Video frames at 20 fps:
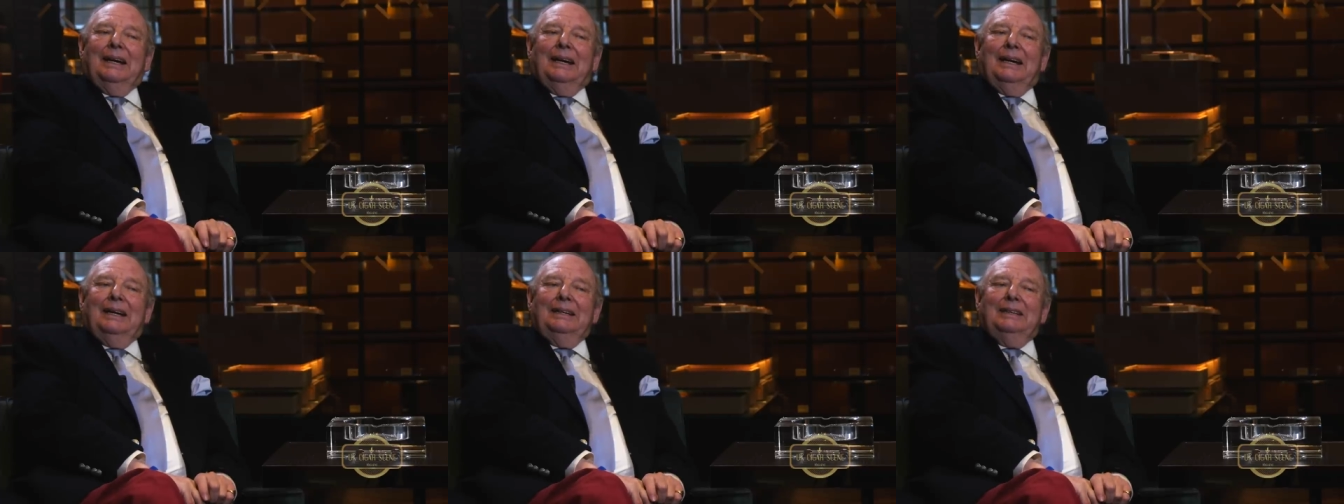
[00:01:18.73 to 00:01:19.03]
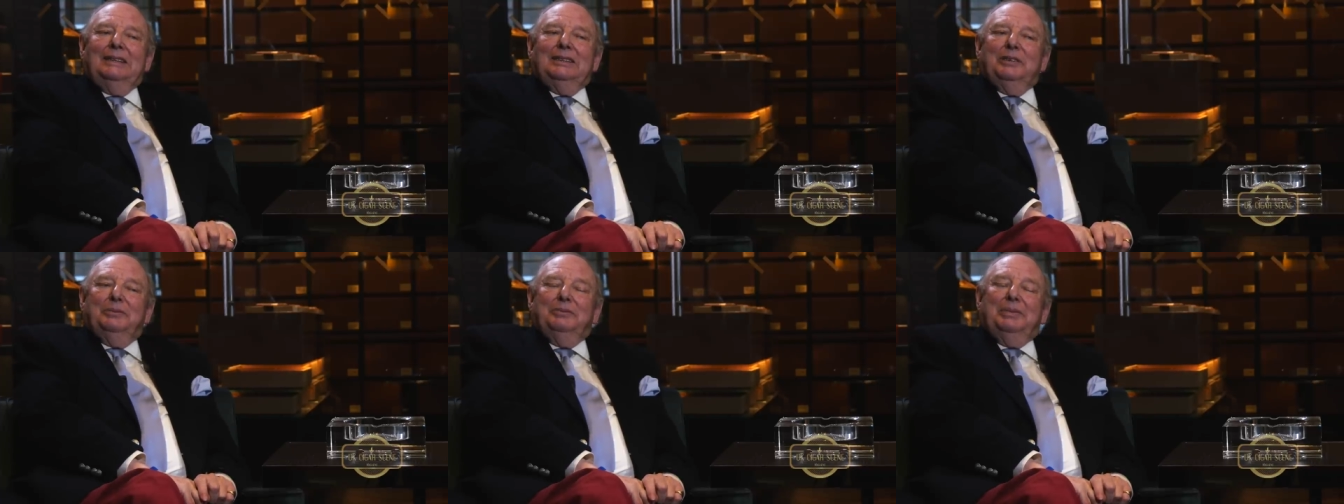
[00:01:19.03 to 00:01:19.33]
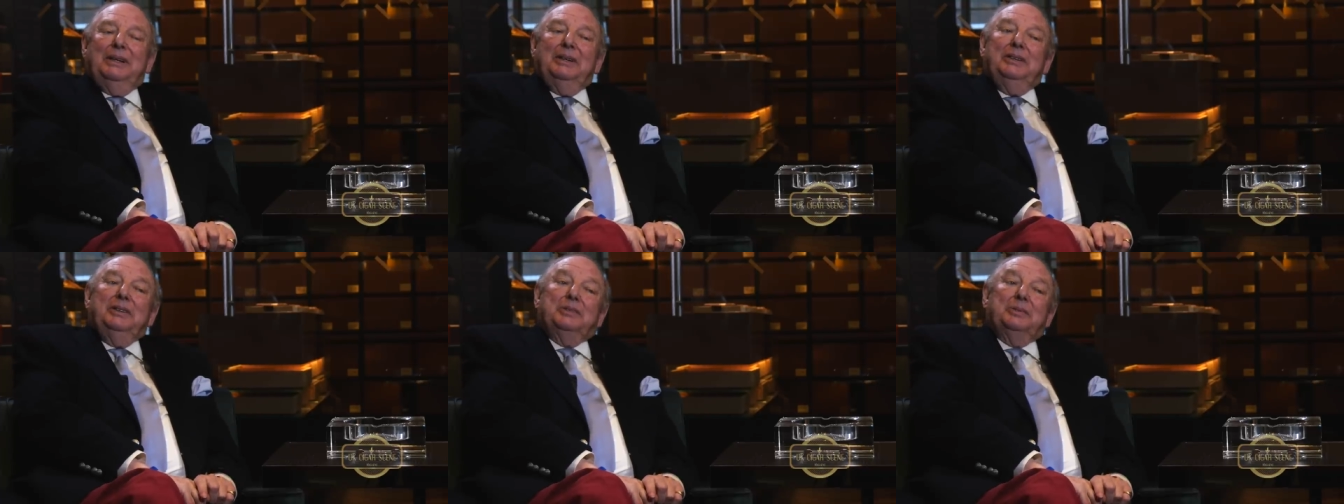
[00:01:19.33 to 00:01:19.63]
I
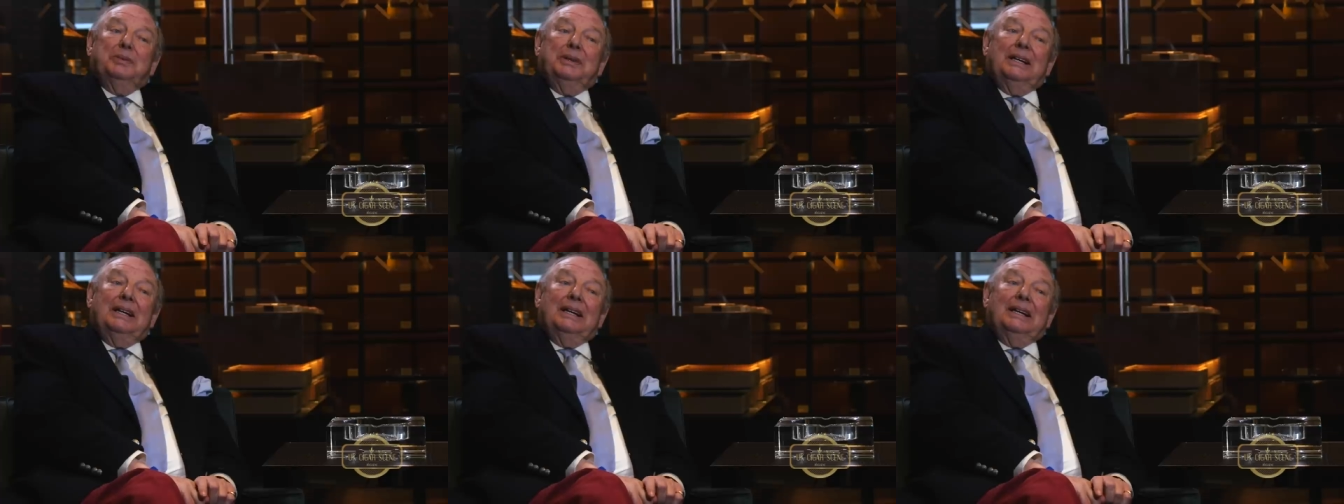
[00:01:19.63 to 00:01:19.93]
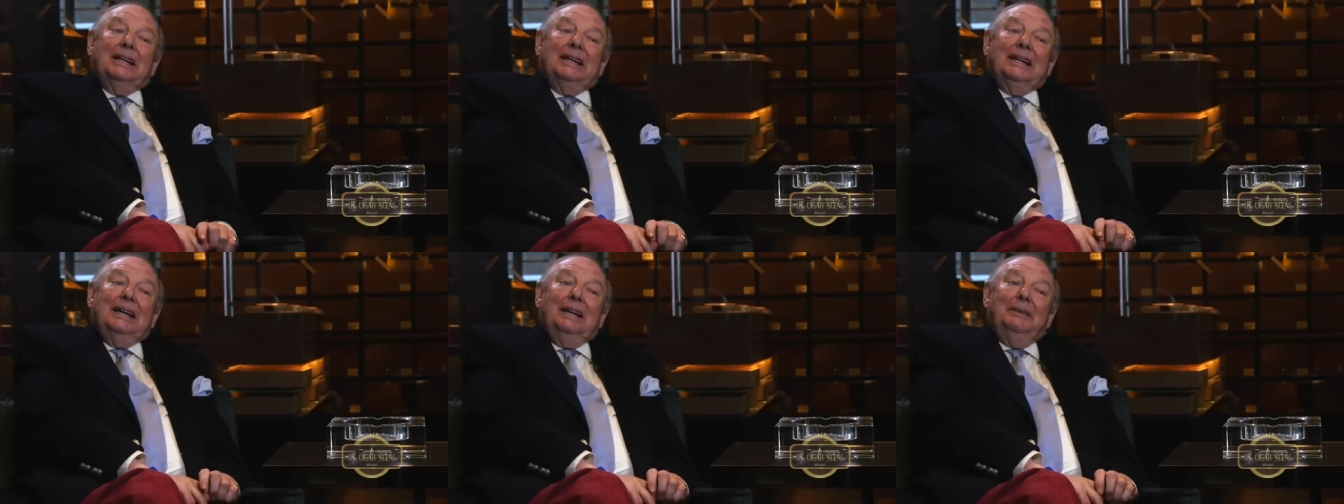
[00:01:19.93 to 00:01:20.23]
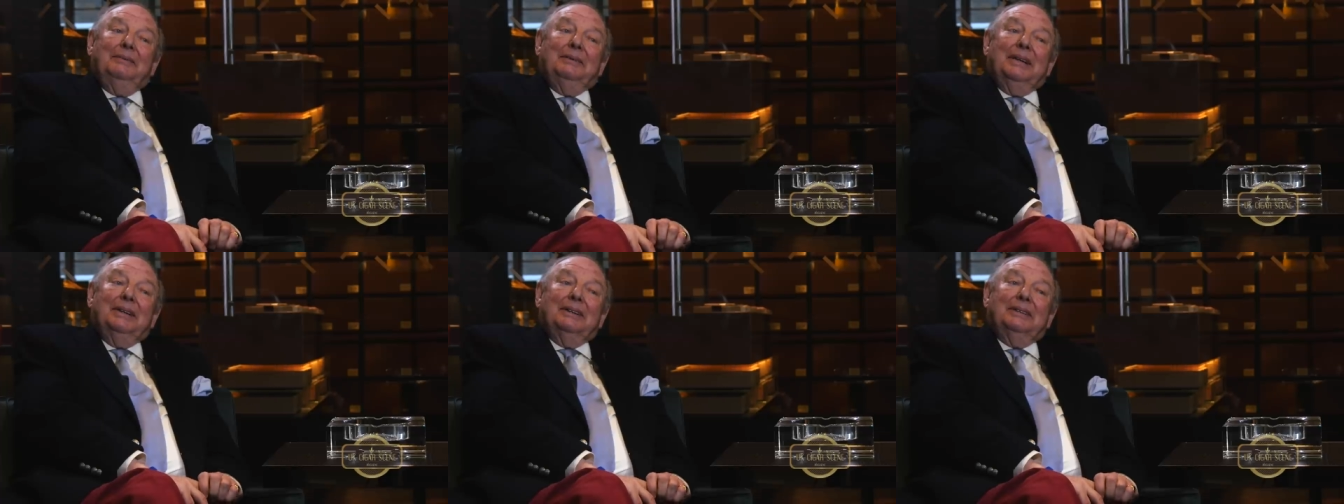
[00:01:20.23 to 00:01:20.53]
suppose when I
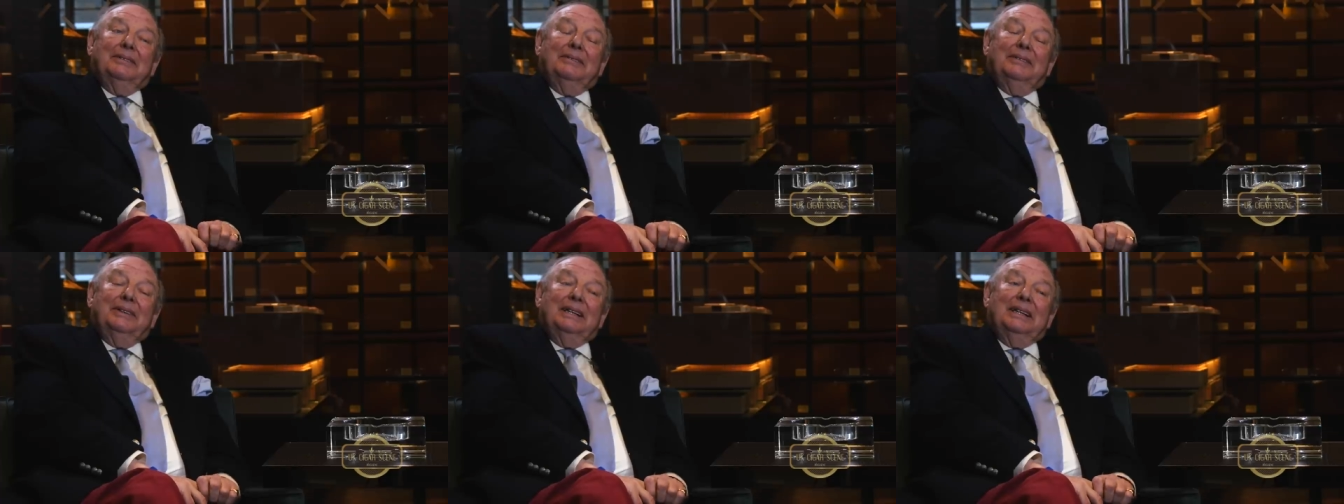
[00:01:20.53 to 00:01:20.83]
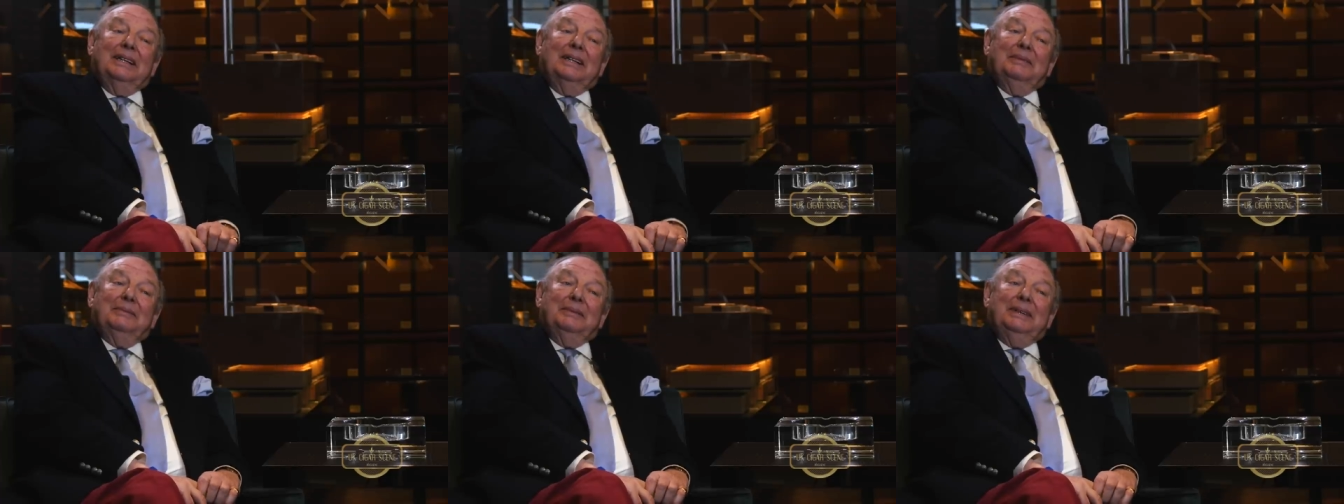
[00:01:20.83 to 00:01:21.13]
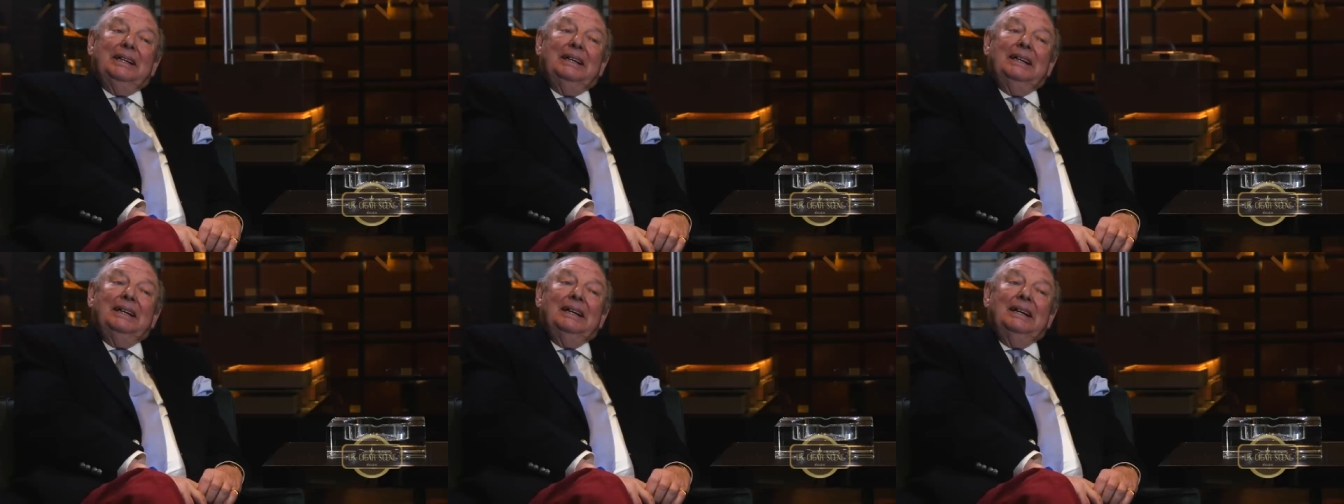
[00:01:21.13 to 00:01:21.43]
came out of the
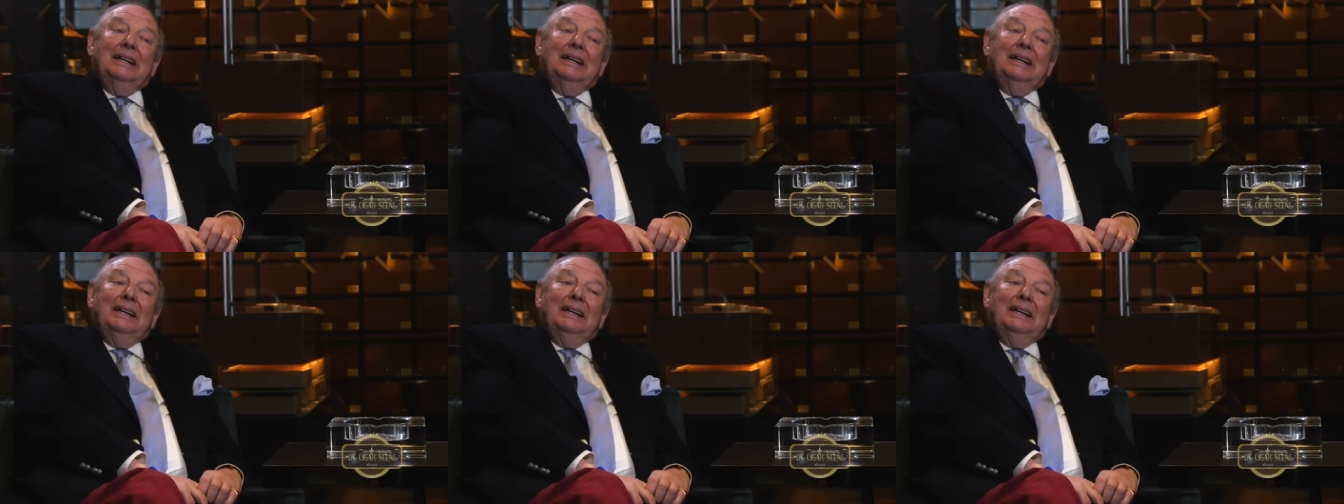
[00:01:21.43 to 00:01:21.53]
army,